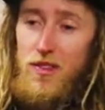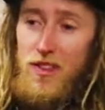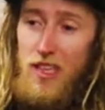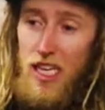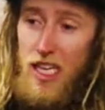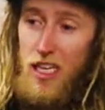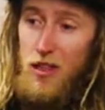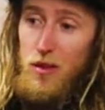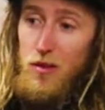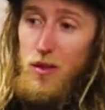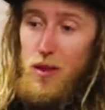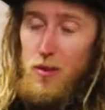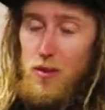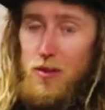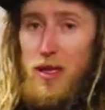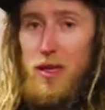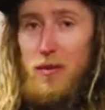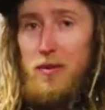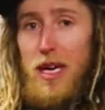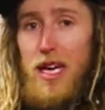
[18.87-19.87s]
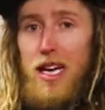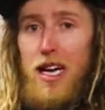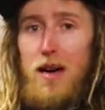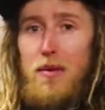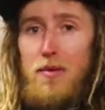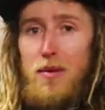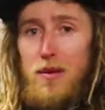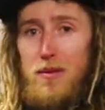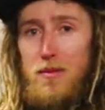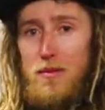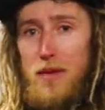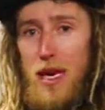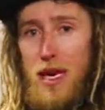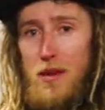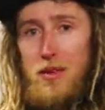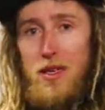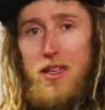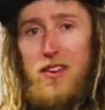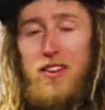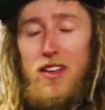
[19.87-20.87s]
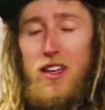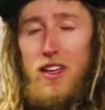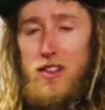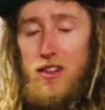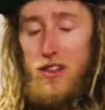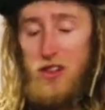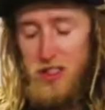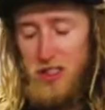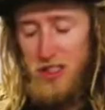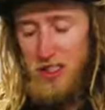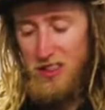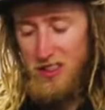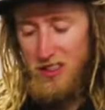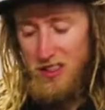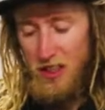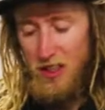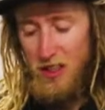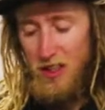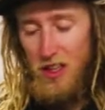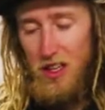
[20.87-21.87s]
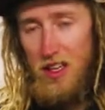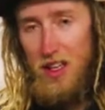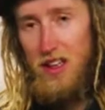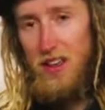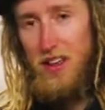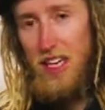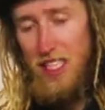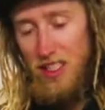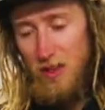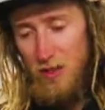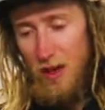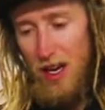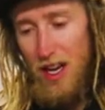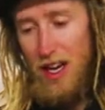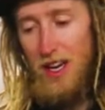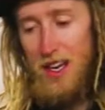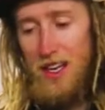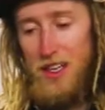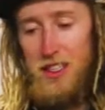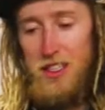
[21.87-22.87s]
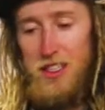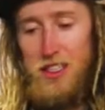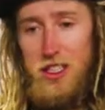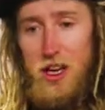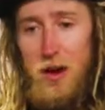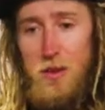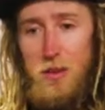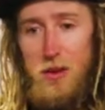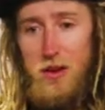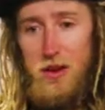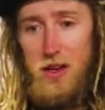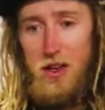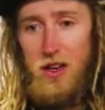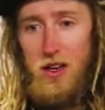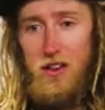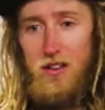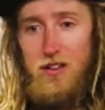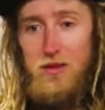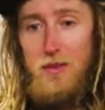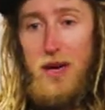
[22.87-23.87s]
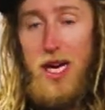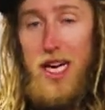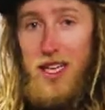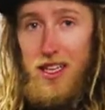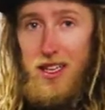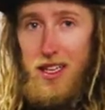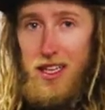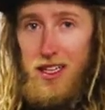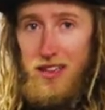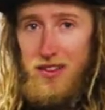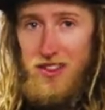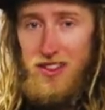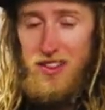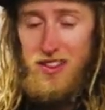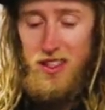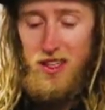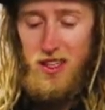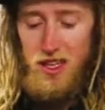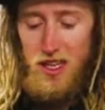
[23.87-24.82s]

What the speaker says: they could be pretty beat up and maybe even unconscious. So that's why at the top of many of the lifts,